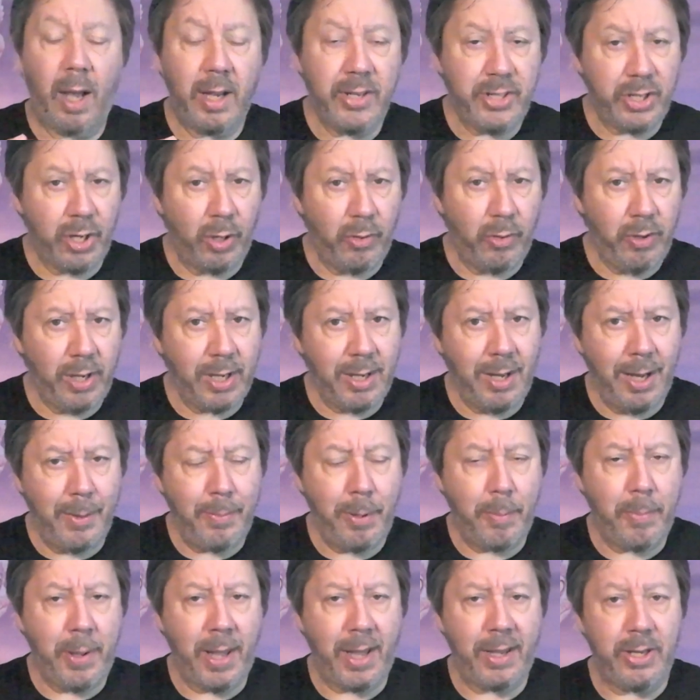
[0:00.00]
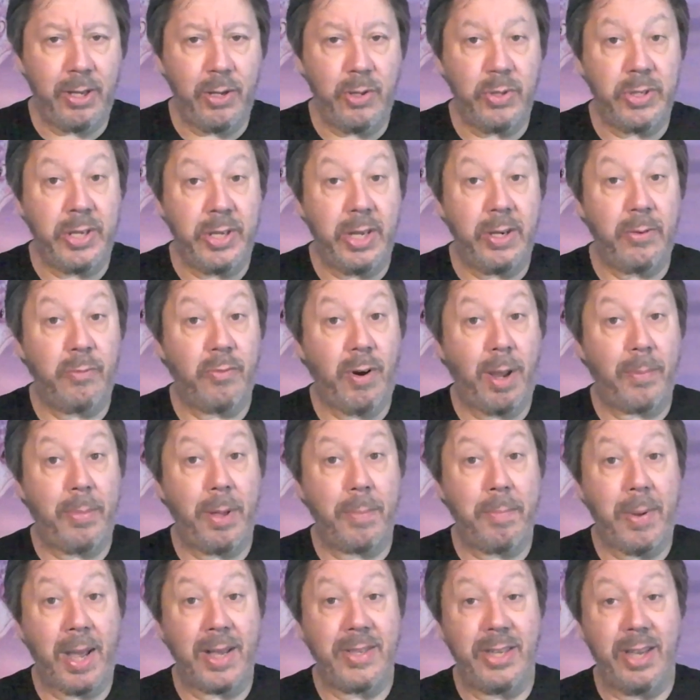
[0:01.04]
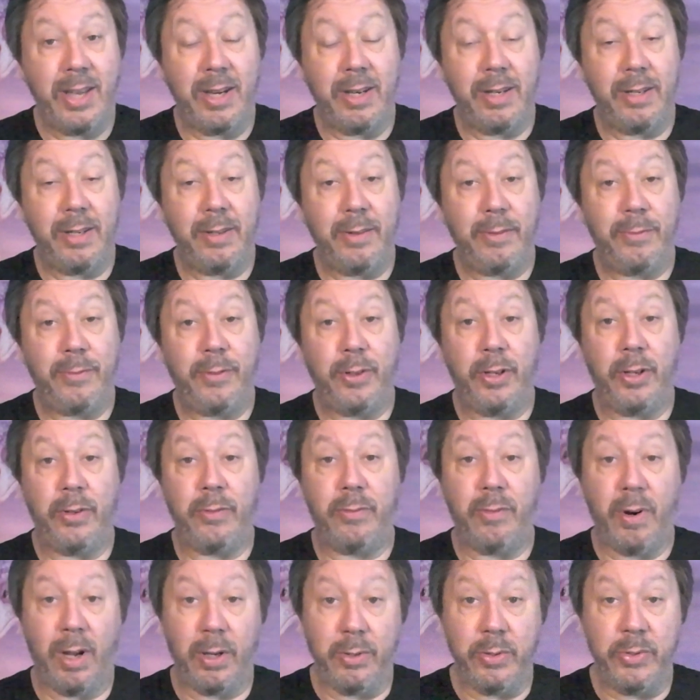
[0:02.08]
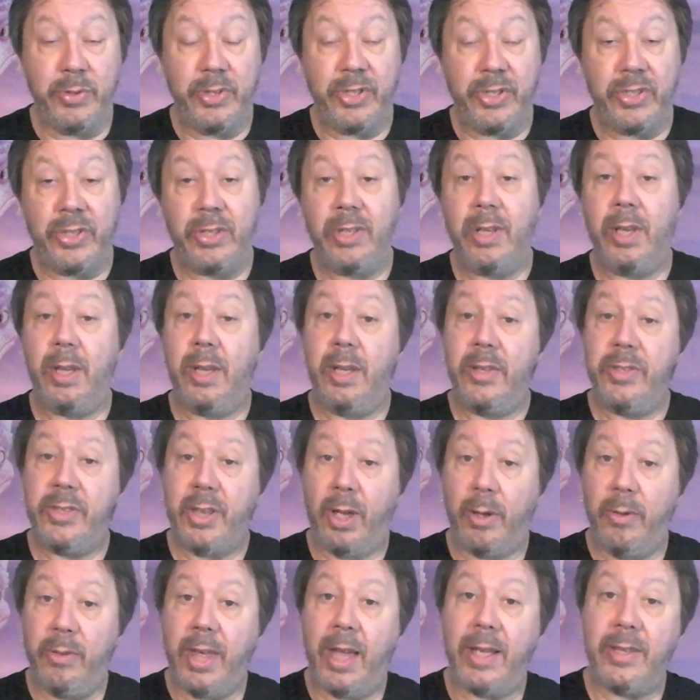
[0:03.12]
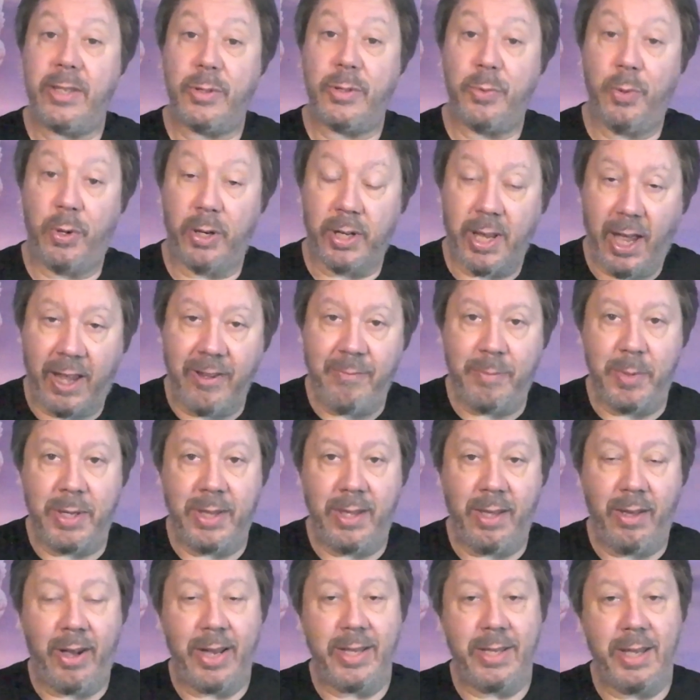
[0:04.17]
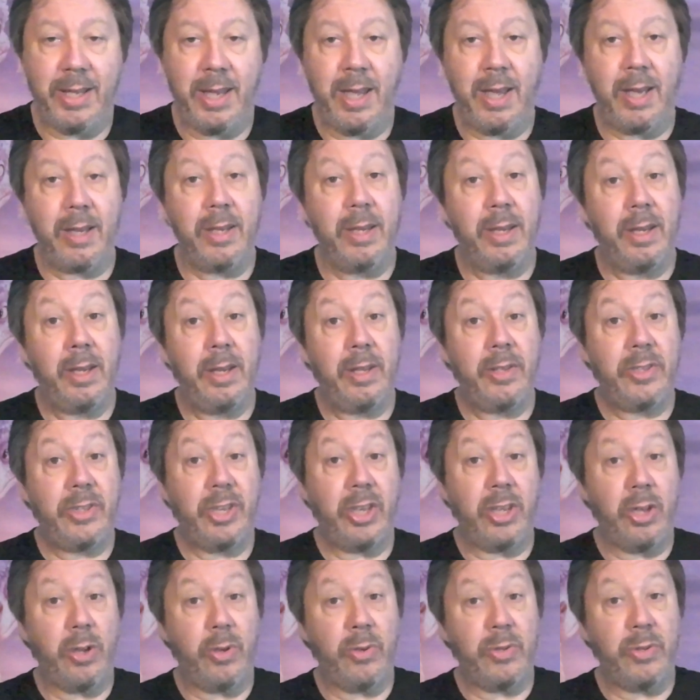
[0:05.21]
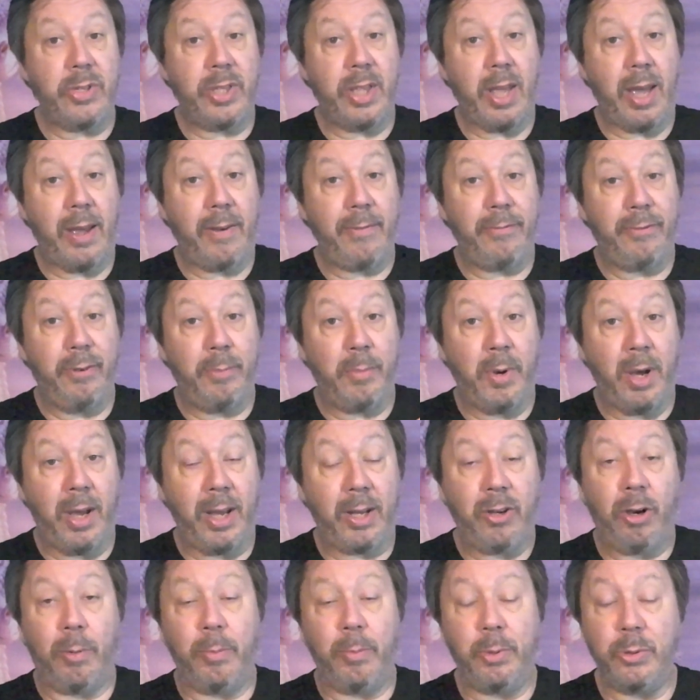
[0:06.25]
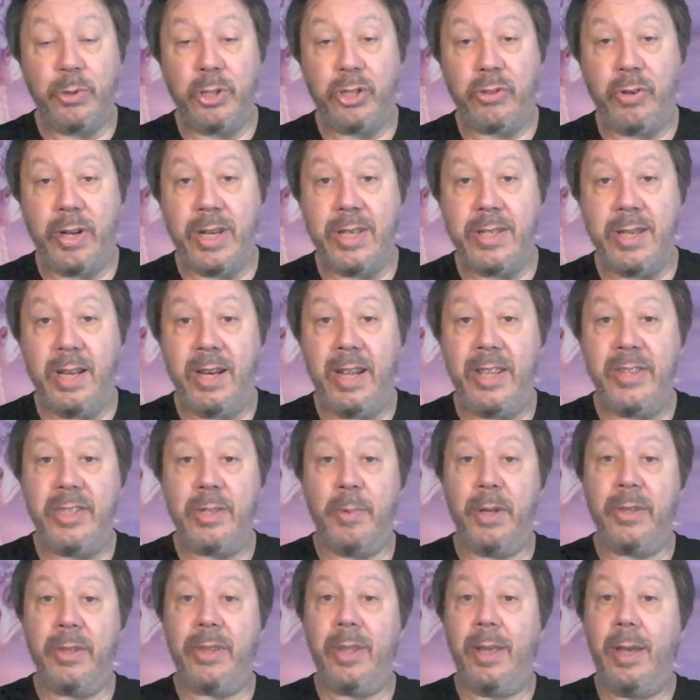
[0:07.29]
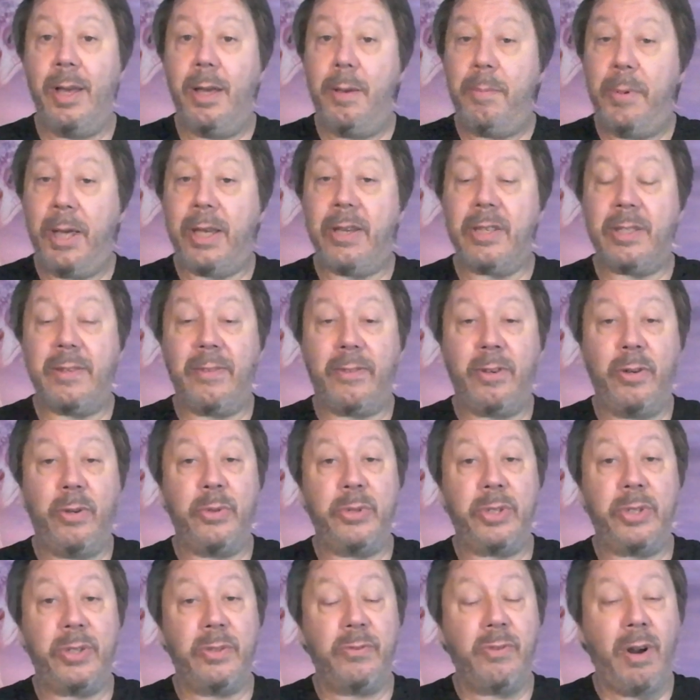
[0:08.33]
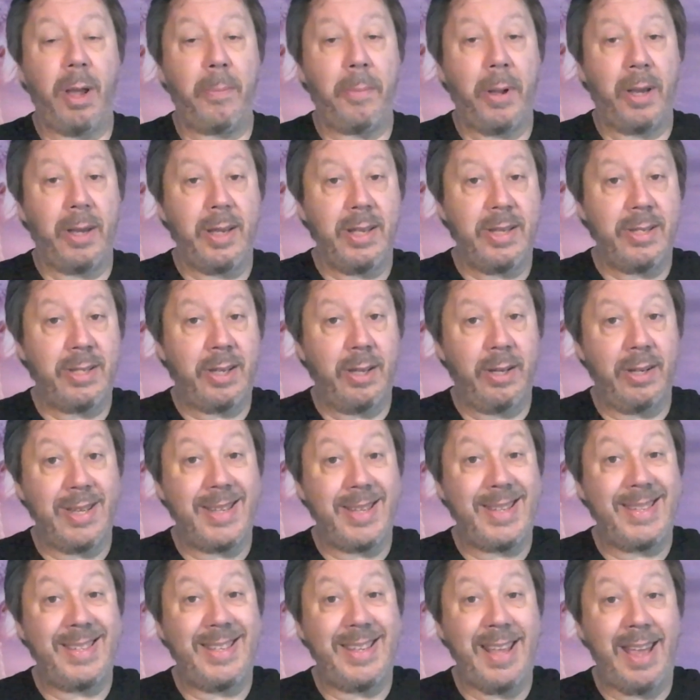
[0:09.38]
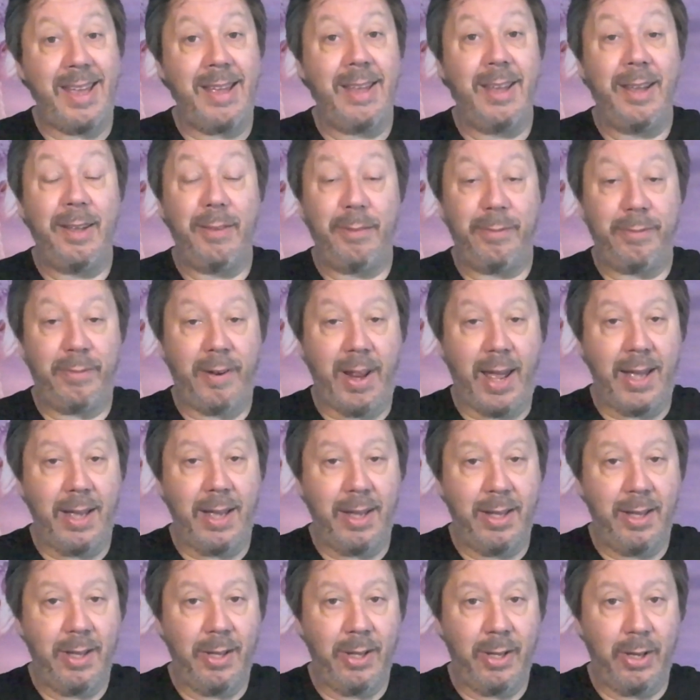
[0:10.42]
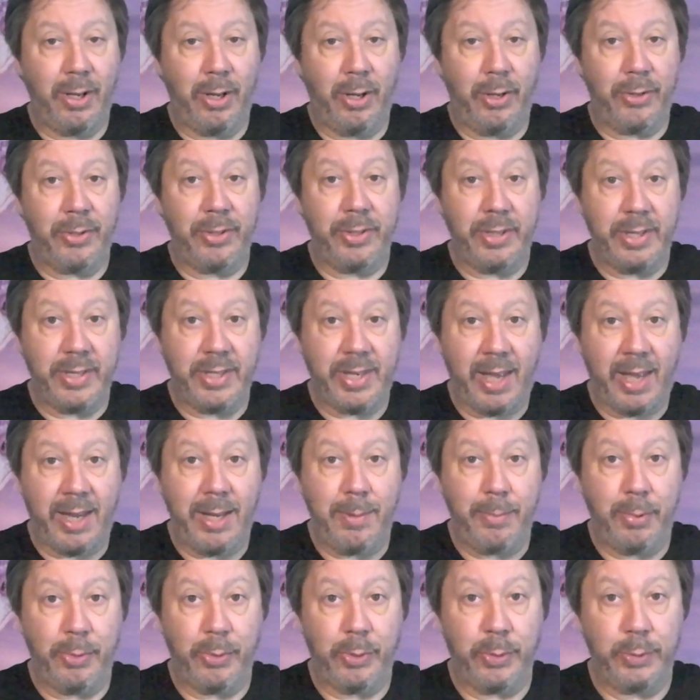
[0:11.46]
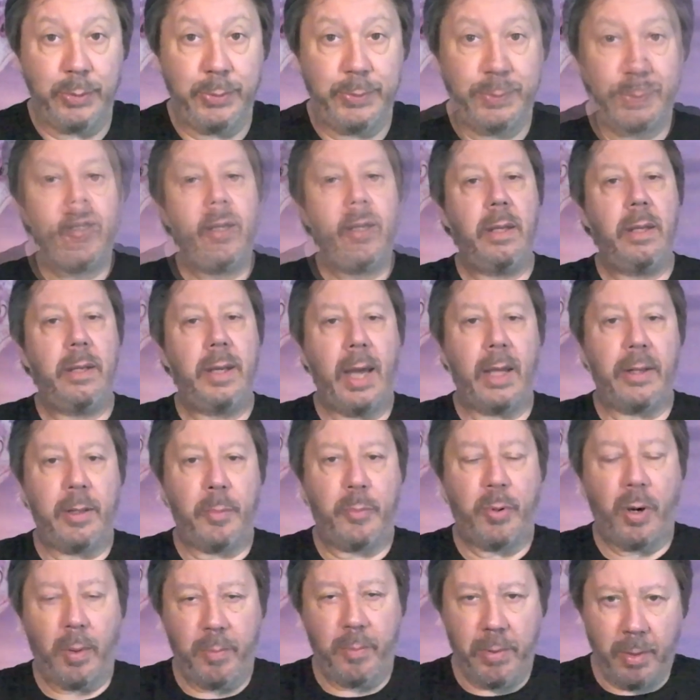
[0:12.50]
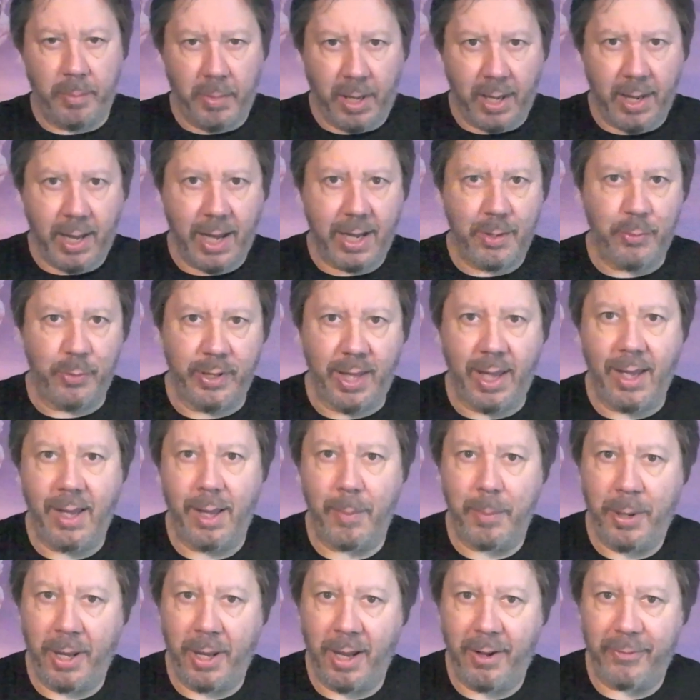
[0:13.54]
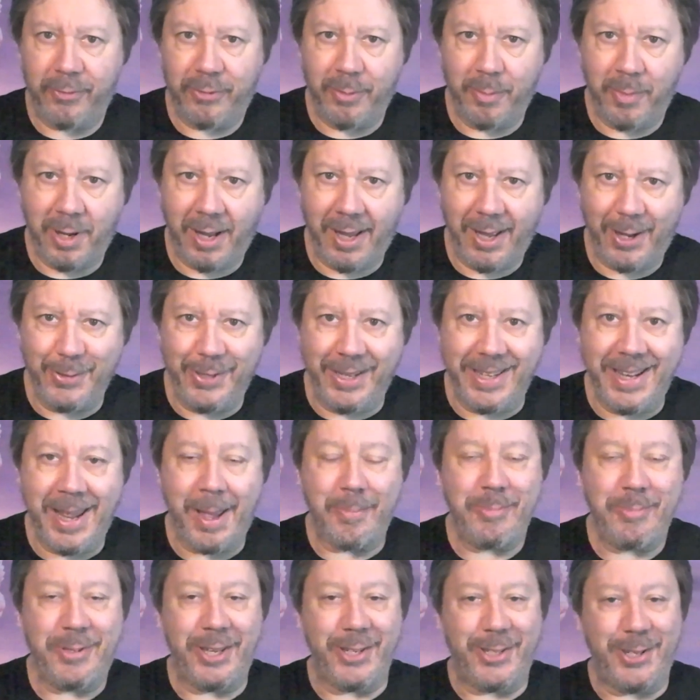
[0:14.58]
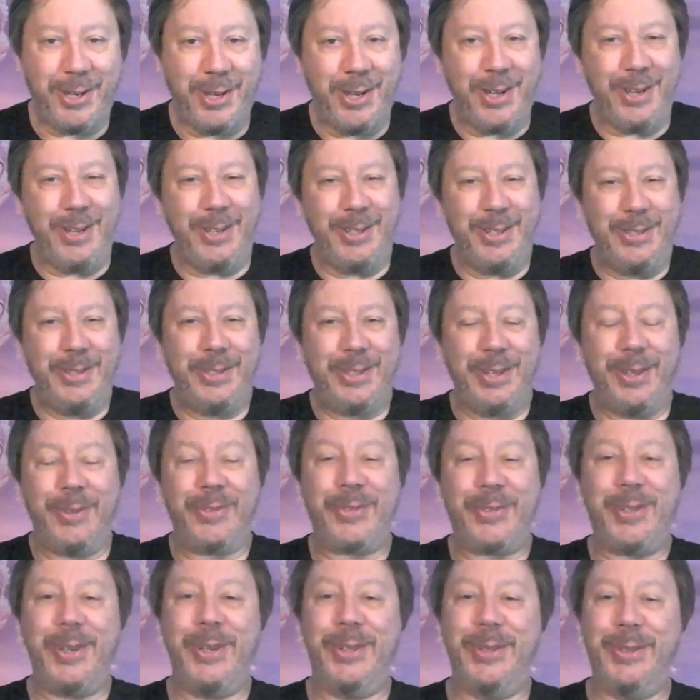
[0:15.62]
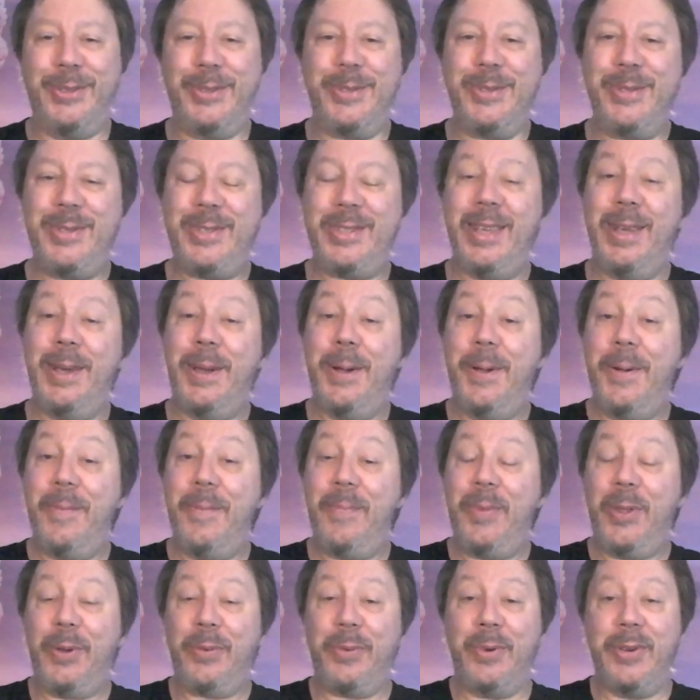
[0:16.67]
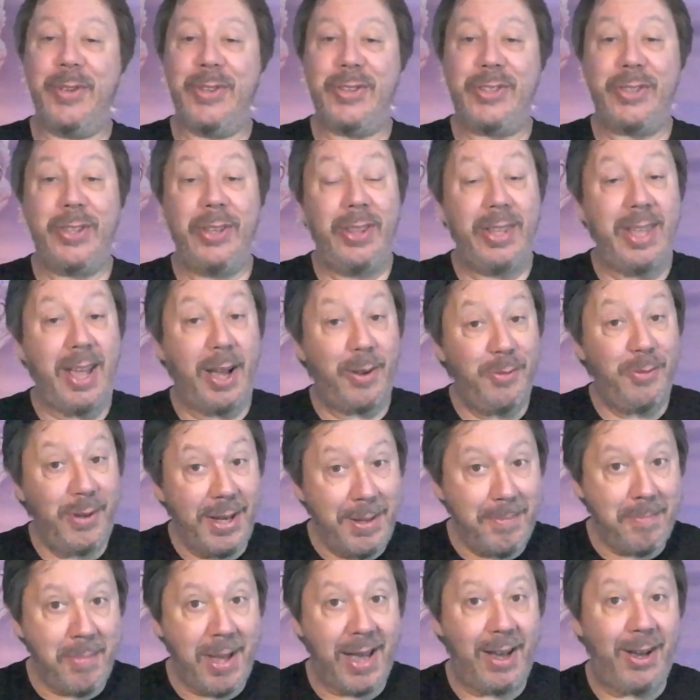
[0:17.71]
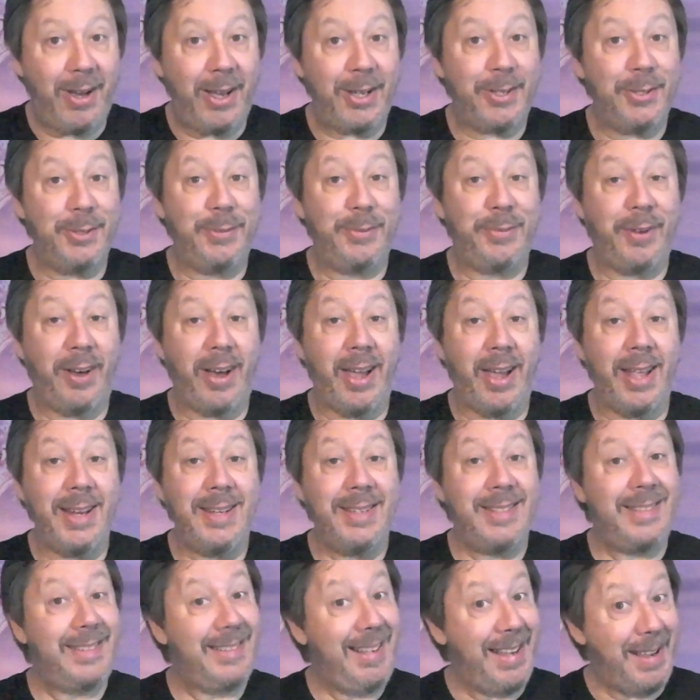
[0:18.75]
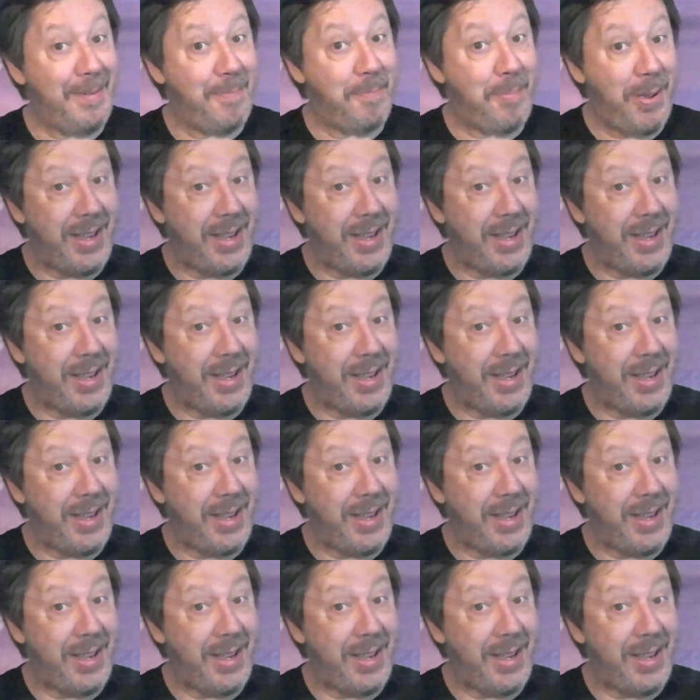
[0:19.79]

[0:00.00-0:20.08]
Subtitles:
I saw a clip about using rubber matting for roads, so that's what gave me the idea to use that for my cobbled streets in Innsmouth, because of course rubber is going to sit flat on the table. Now the problem I had with that, apart from my own ineptitude of course, was that the only mat I could find in